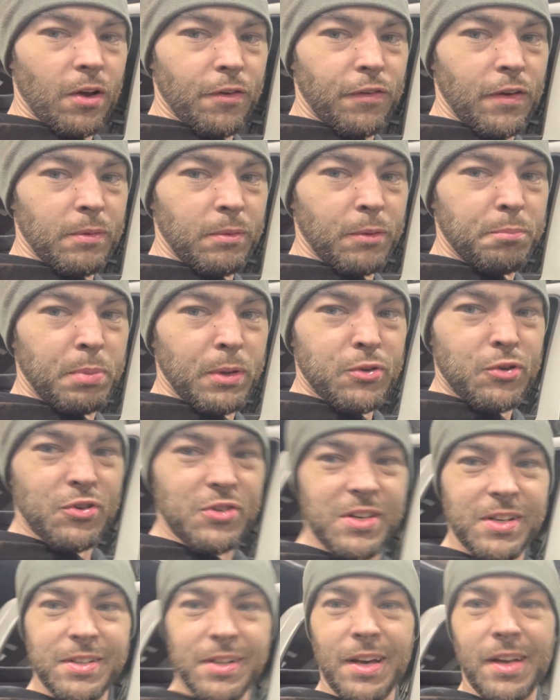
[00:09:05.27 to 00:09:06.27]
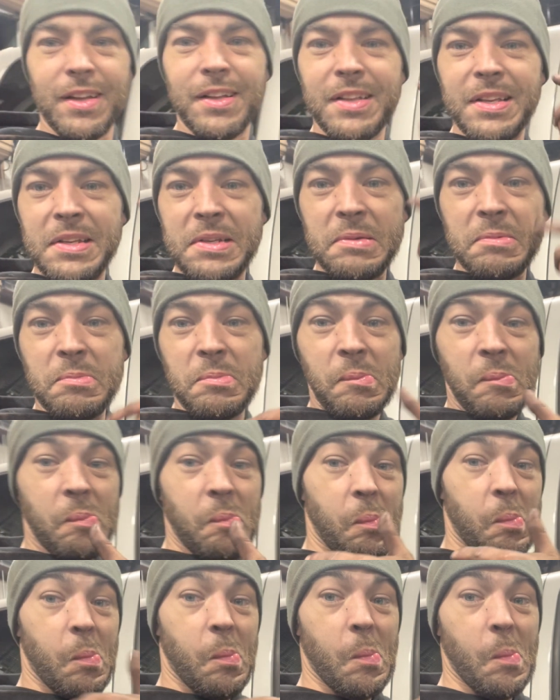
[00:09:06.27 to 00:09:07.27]
family pictures, and I
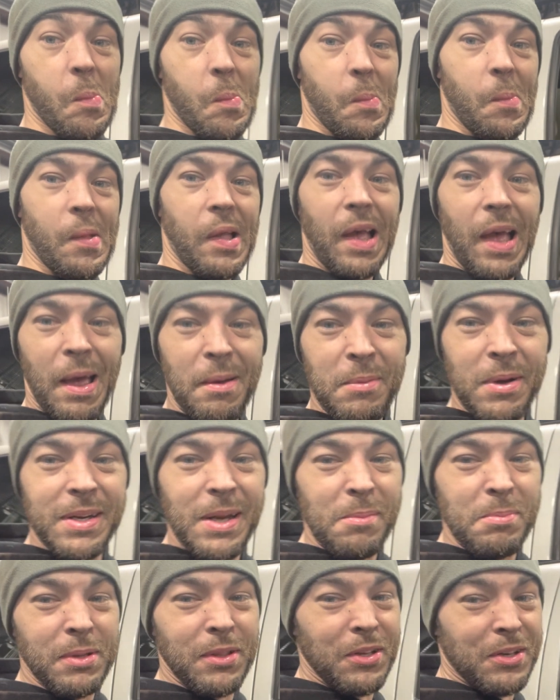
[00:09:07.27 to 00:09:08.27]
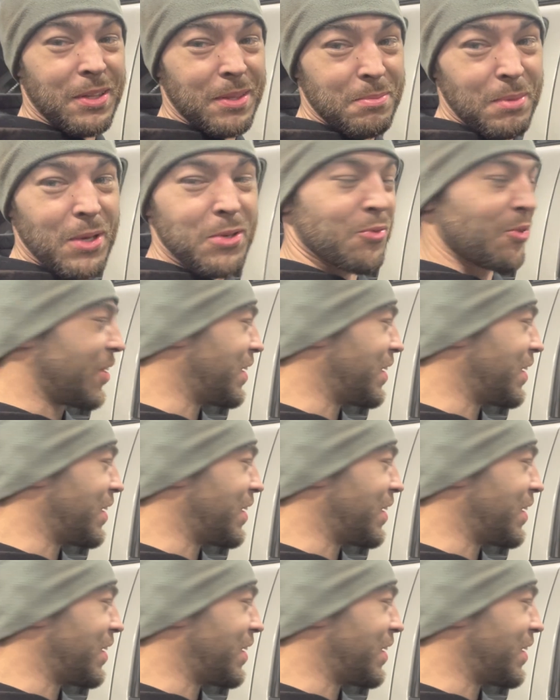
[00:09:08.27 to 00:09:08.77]
might not be looking the best right